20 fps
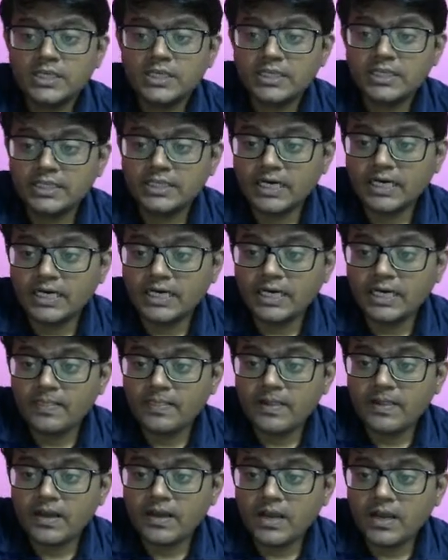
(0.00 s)
The
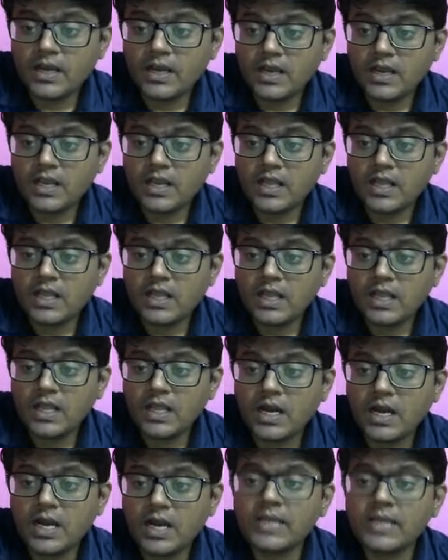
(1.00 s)

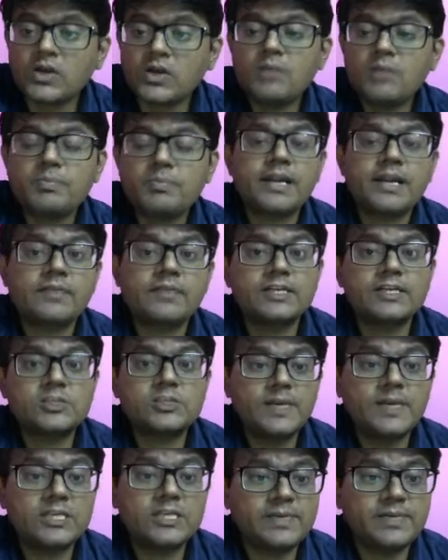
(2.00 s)
I component of the
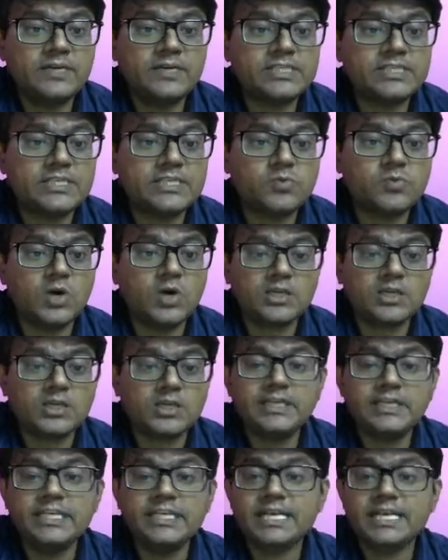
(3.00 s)
displacement, which is what?
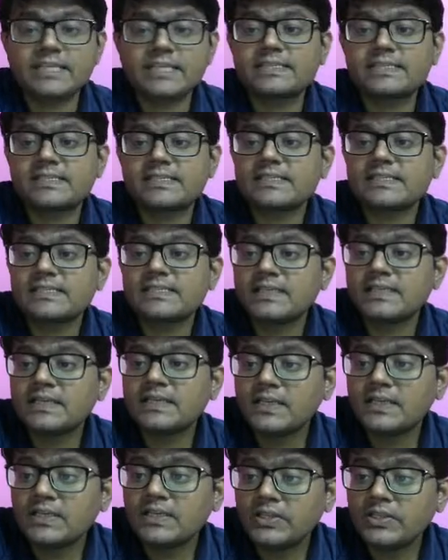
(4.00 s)
Dx.
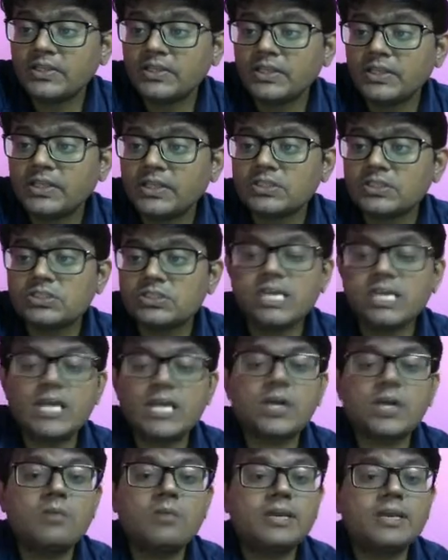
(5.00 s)
J
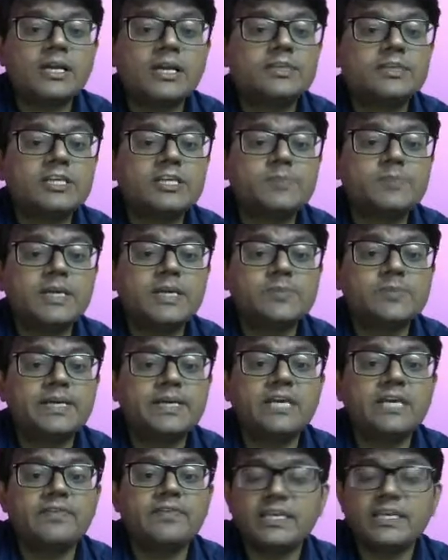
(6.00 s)
component of the displacement,
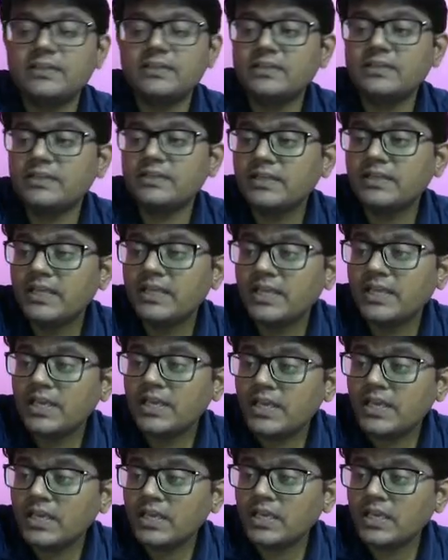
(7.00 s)
dy.
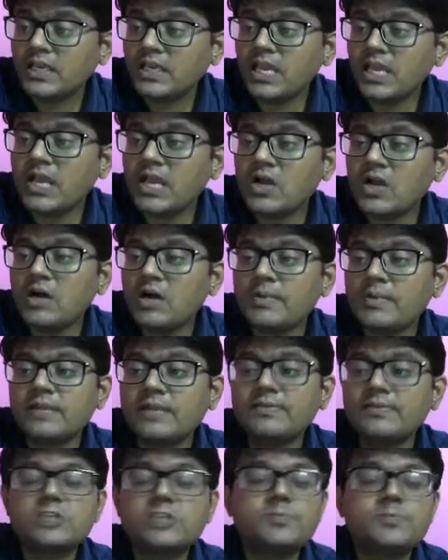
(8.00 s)
K component
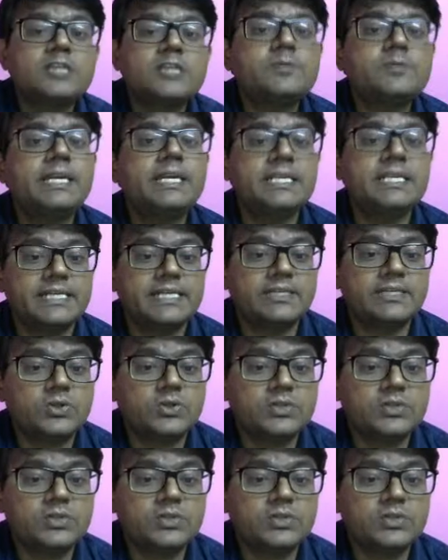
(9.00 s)
of the displacement, dz.